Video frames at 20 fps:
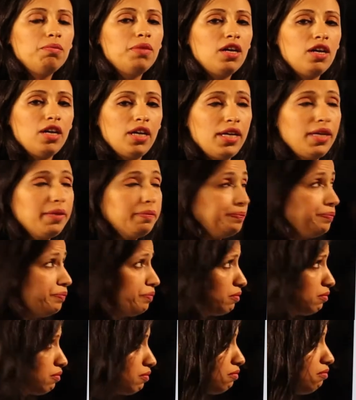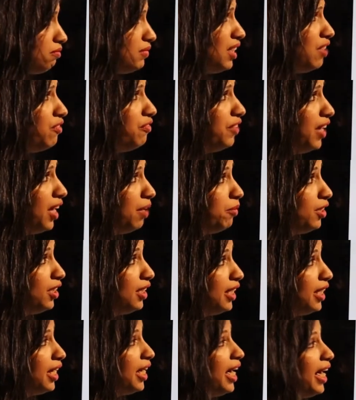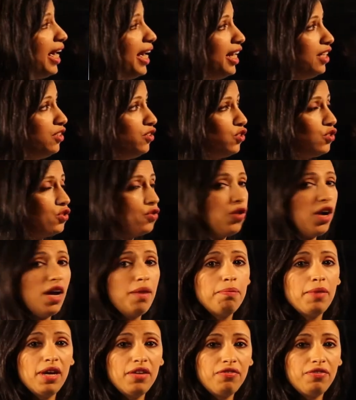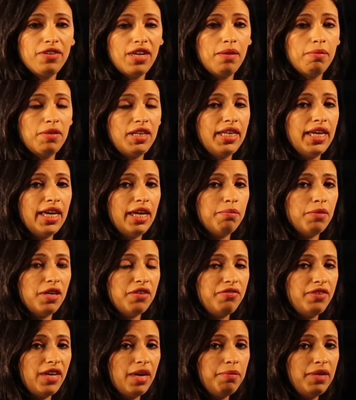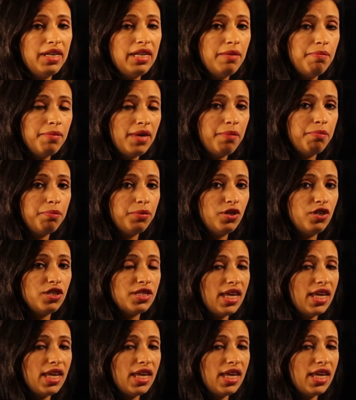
my family and describe my family and my family members,